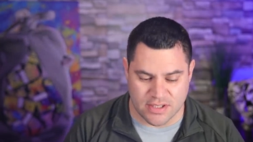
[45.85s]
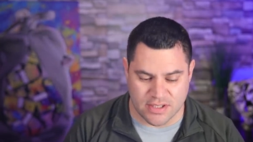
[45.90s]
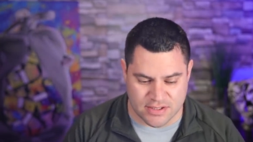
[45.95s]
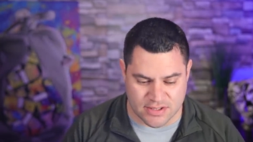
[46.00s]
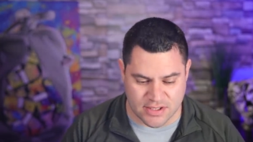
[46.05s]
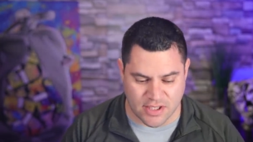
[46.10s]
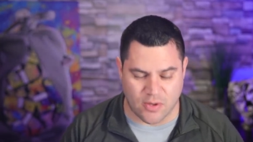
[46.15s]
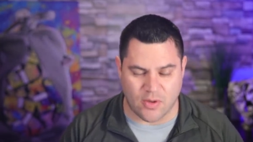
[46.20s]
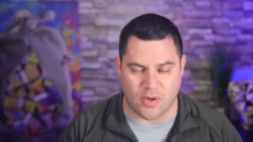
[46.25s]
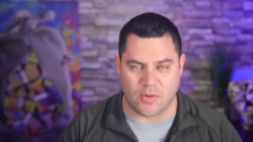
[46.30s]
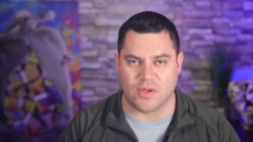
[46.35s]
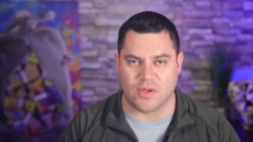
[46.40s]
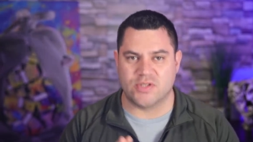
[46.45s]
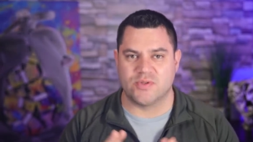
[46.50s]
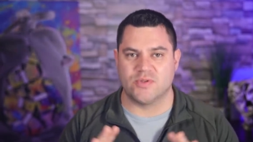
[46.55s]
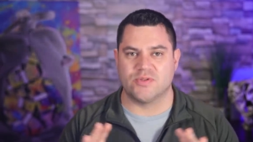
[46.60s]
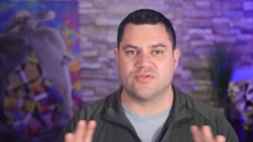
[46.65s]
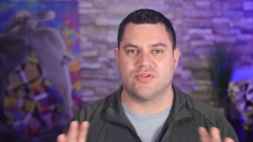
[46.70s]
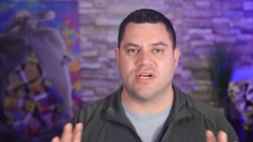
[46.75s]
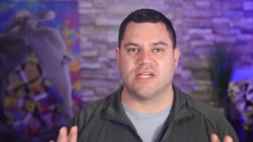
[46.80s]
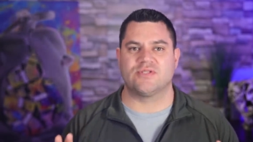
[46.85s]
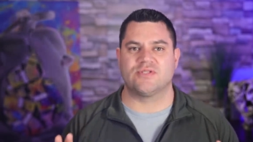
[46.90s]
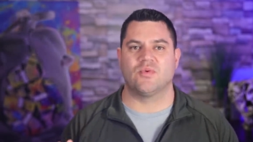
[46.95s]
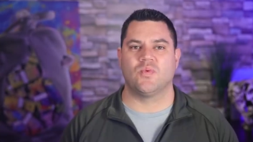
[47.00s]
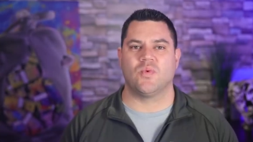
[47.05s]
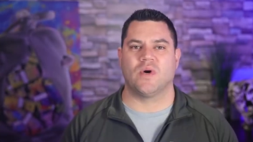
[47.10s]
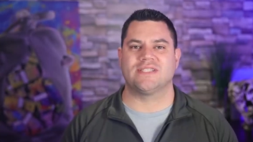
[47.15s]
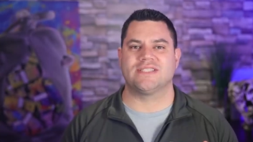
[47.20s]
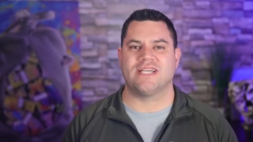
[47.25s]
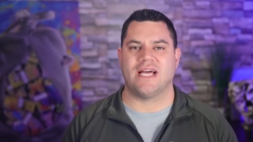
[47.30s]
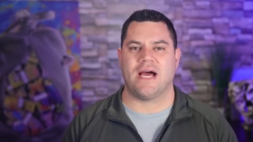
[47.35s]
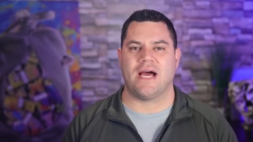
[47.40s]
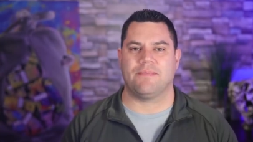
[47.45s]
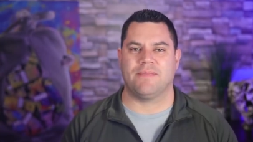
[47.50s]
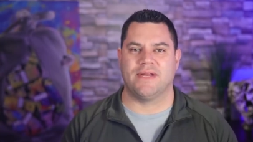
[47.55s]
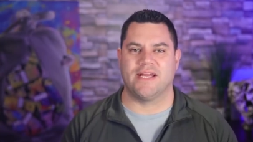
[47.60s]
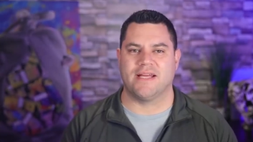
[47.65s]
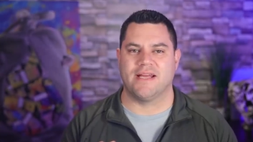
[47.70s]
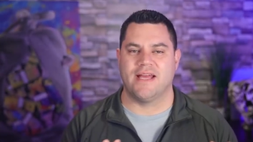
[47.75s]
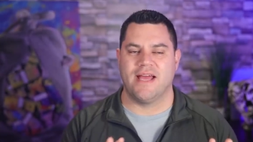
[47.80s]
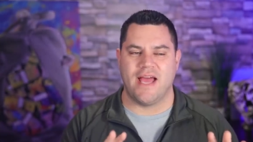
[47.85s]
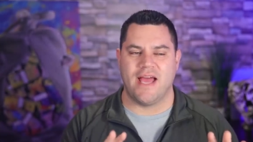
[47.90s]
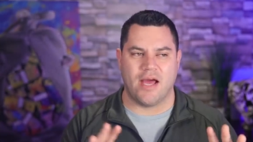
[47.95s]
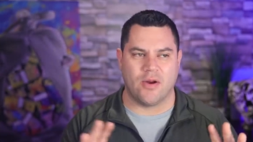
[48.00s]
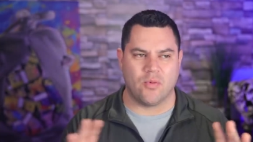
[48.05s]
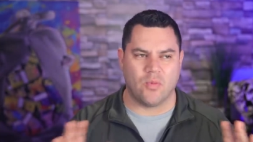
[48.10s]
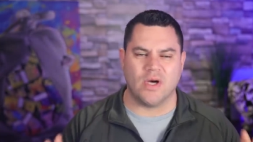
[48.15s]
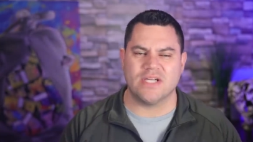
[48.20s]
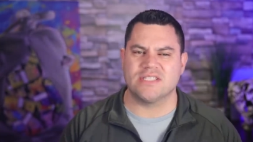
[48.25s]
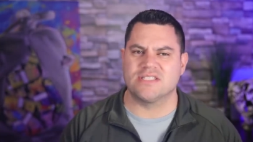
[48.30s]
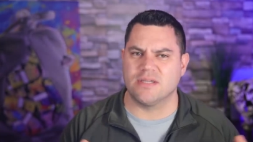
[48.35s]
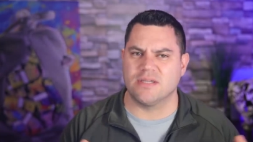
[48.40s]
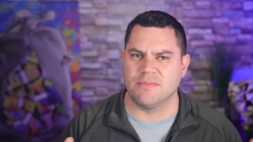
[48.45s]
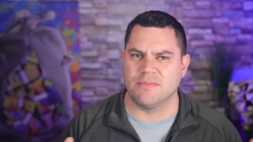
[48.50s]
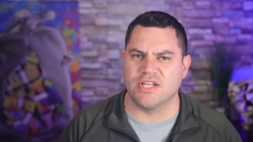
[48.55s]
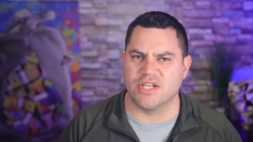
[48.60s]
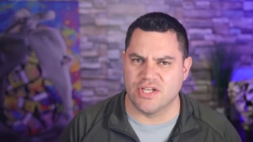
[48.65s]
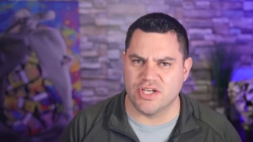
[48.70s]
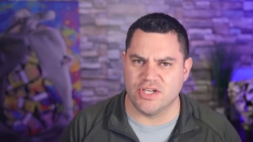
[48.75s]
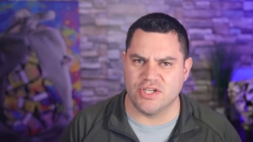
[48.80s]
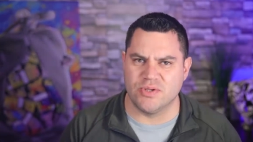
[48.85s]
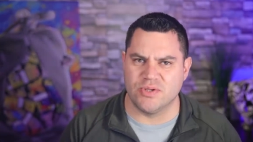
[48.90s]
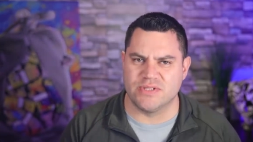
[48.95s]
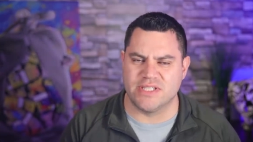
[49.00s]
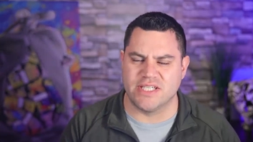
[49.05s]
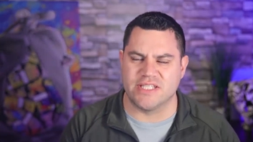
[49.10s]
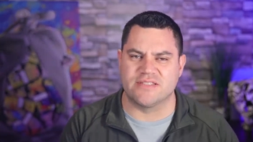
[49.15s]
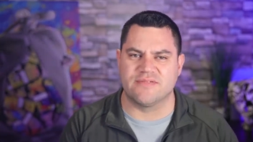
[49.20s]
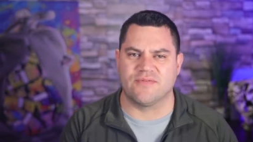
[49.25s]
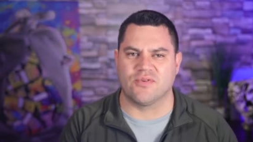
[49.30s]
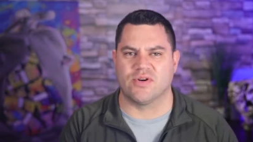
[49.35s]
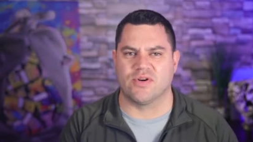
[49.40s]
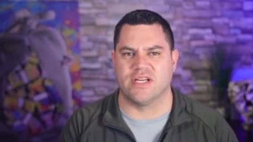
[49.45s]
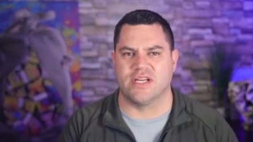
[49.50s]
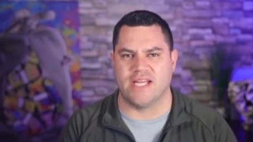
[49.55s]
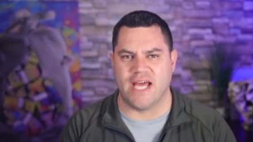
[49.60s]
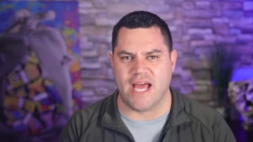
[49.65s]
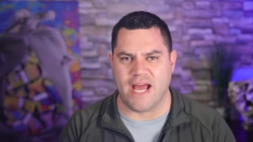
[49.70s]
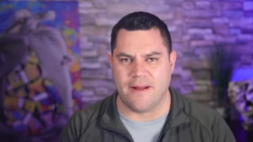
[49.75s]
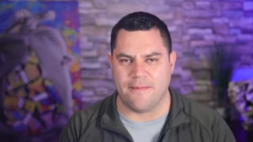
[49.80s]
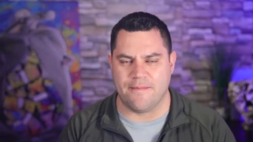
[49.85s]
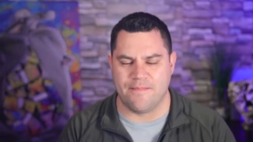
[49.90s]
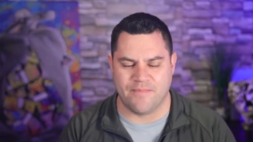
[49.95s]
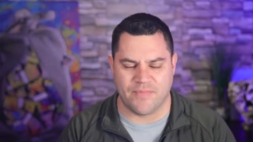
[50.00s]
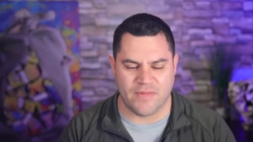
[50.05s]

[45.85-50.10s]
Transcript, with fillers: So I want to address what's happening and what some of the good news is for today.